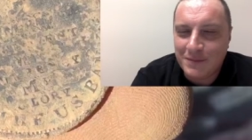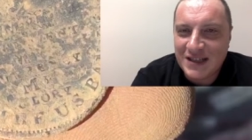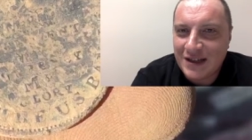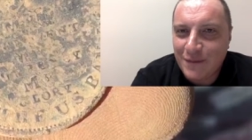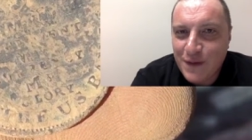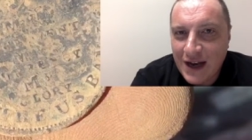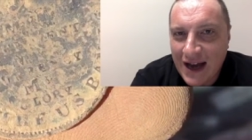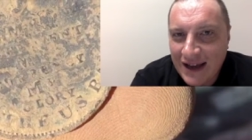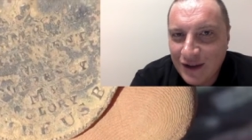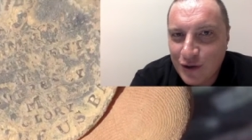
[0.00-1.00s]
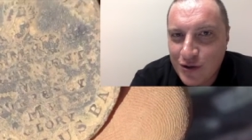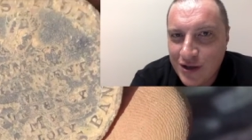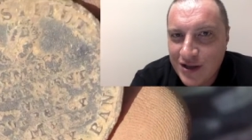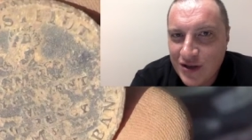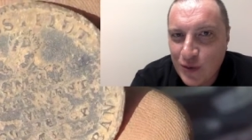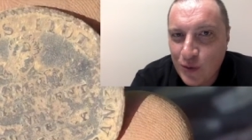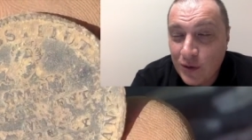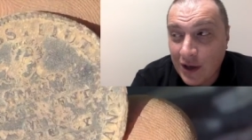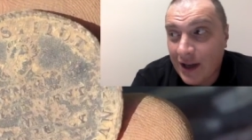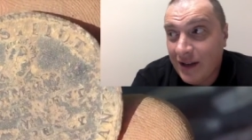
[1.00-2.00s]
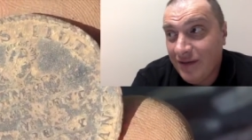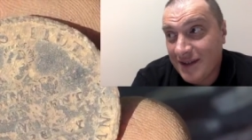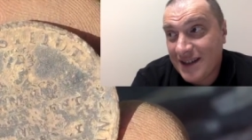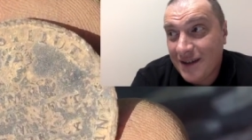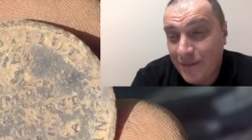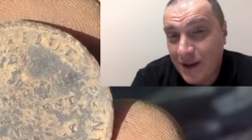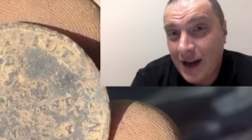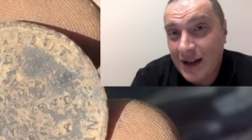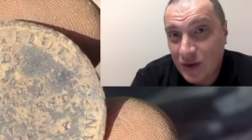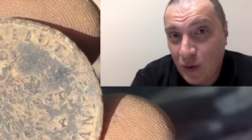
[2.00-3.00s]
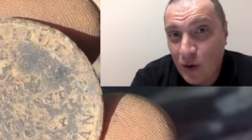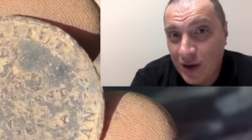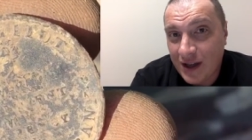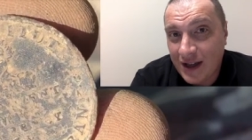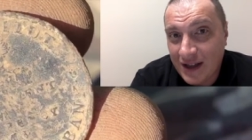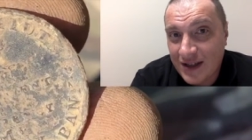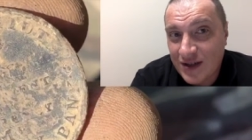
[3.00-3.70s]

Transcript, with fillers: stuff that I learned in school and even stuff that I taught in